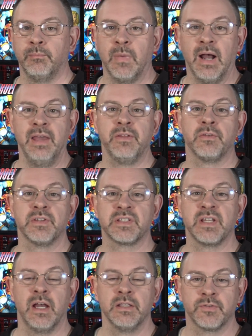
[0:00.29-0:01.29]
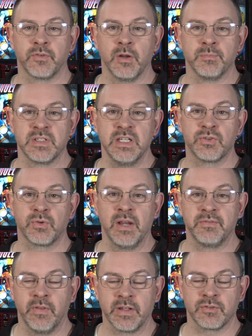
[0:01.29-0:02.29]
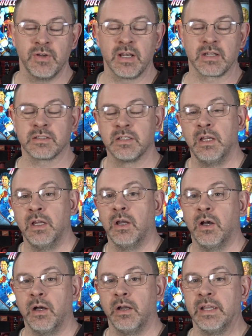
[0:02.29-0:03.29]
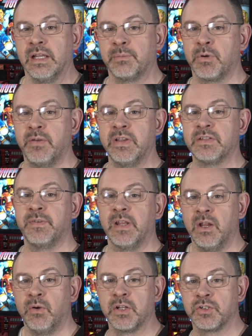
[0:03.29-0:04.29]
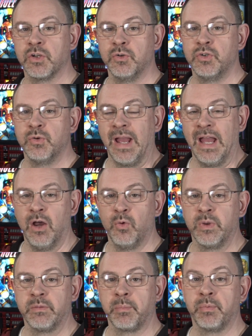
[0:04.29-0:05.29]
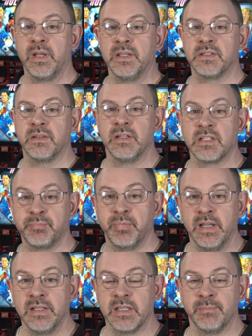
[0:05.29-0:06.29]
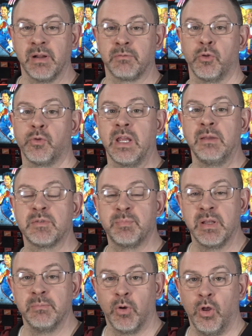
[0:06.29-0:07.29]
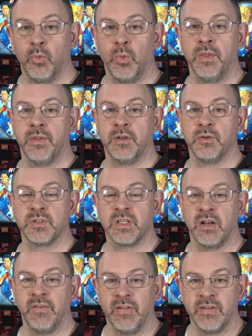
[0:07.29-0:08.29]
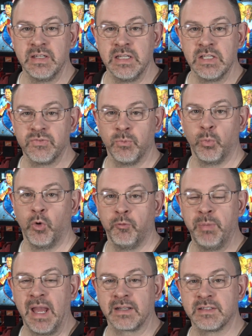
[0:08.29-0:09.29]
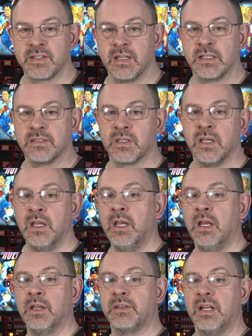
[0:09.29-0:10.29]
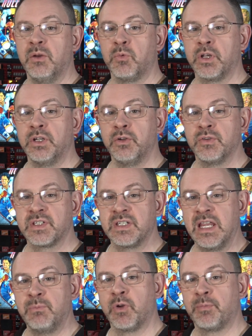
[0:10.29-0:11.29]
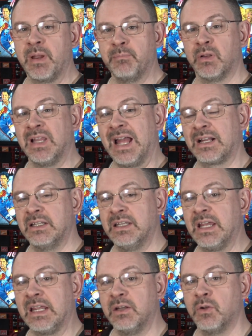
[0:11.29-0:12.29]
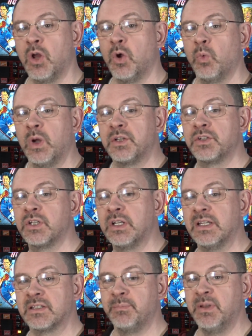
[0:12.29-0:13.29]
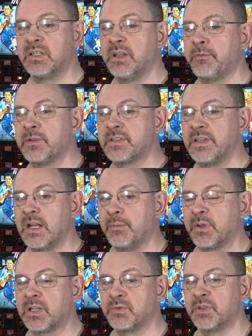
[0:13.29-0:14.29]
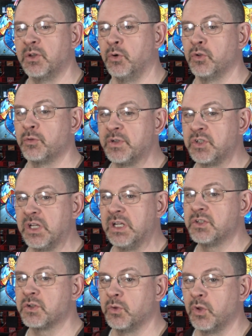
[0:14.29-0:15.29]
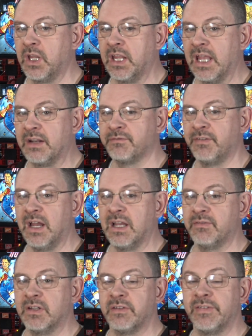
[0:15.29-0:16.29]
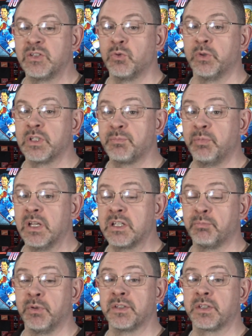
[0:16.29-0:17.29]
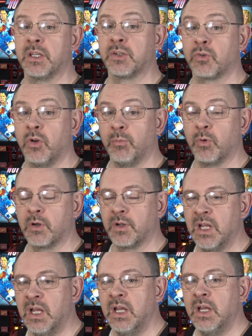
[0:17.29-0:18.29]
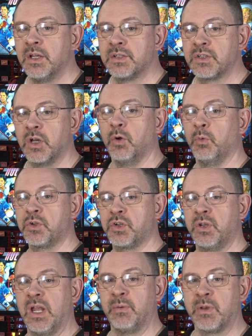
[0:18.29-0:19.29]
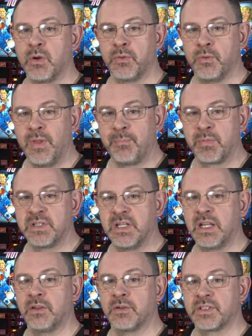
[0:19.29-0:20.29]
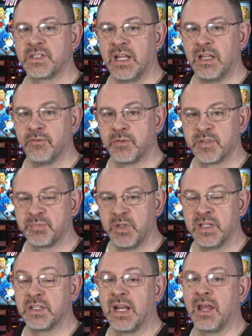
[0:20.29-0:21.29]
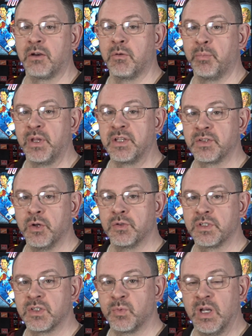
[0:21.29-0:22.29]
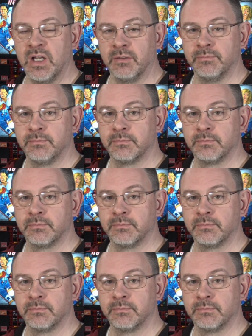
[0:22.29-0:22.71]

Hi there, this is Hans from Siegecraft Electronics. In a previous video, I showed you how we replaced the displays in my roller games pinball with a new set of LEDs from Wolfpack Designs. Today we're going to do the same with my Black Knight, which is a bit different setup because with the older machines you're looking at 5 individual displays plus a control board. So we'll show you how we go through that particular style of displays and how to replace those as well.